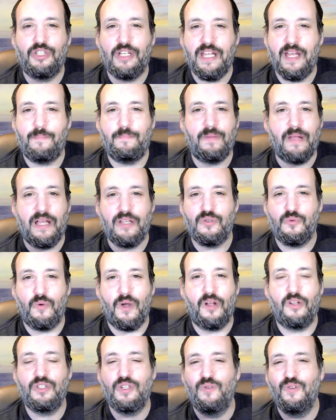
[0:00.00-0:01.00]
tip as
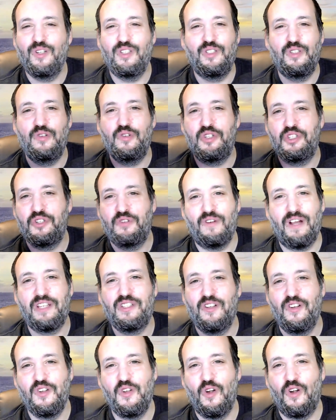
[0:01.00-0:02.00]
well to reduce
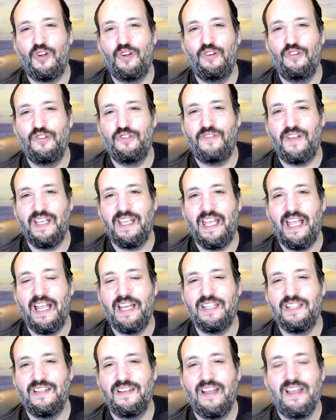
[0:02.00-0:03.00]
stress on your cruise
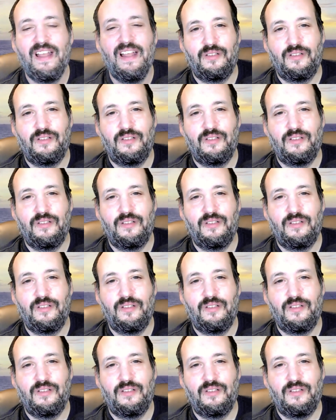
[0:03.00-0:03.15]
vacation.